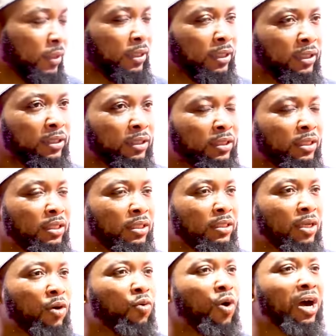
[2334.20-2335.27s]
you? Yeah.
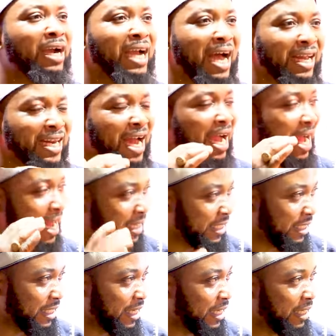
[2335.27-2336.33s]
So what Ghana had
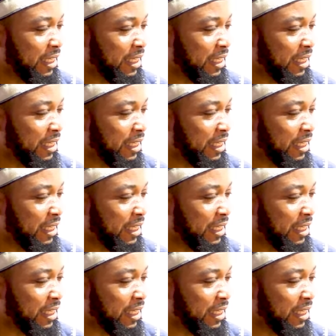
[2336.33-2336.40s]
here?